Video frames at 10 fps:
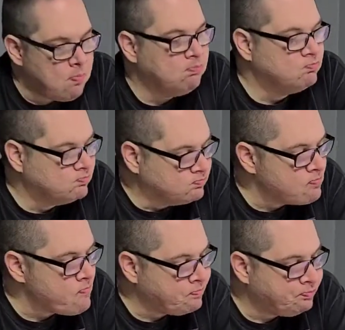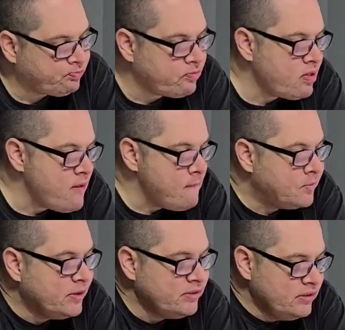Hmm.
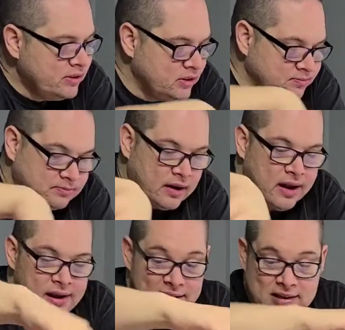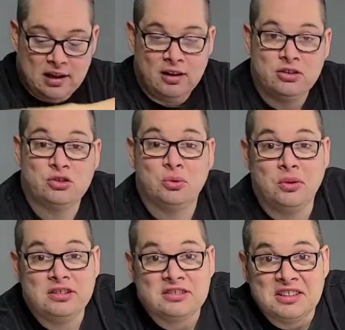This year,
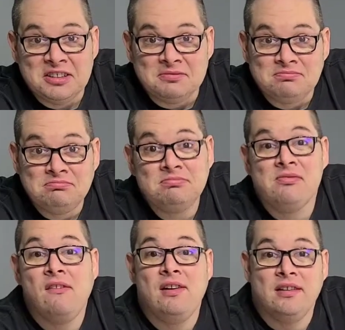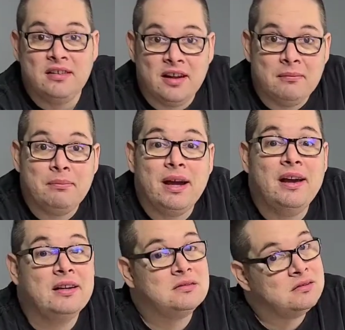$8.01. Not
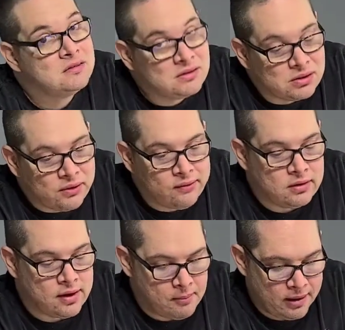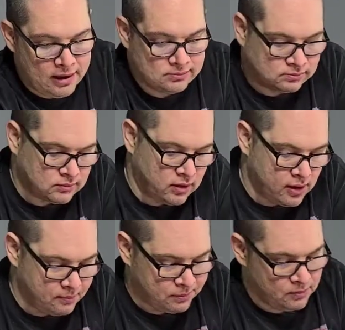bad, you know, not bad. A lot
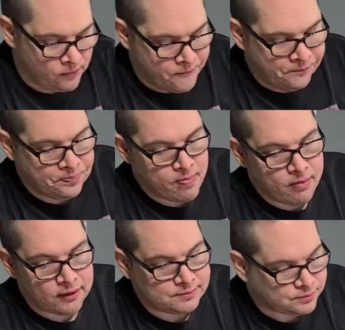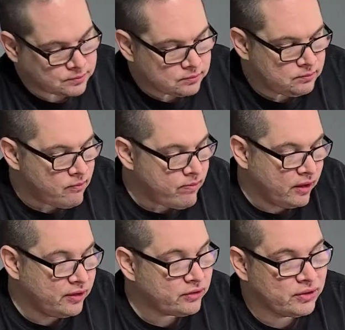of people.
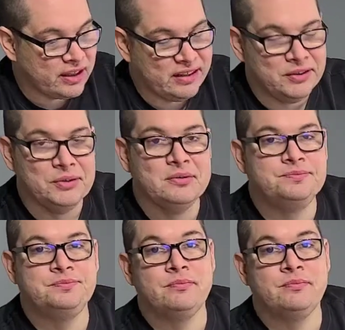This will get you